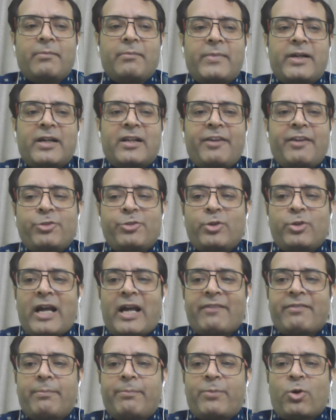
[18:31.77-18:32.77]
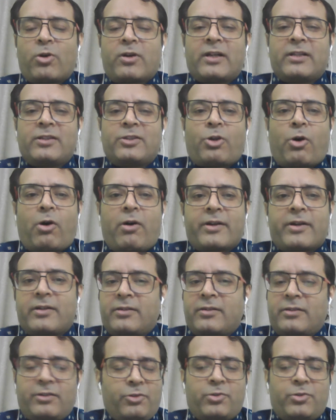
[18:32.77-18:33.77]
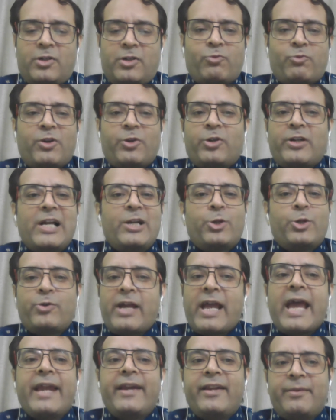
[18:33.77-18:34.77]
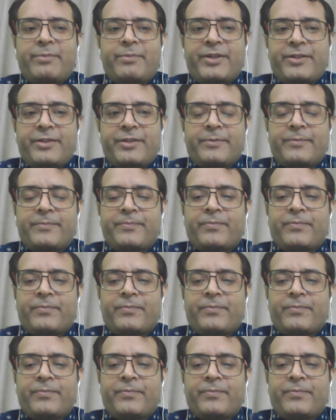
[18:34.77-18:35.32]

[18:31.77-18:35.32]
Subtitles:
But if you have a broken thought, you don't want to tell to anybody.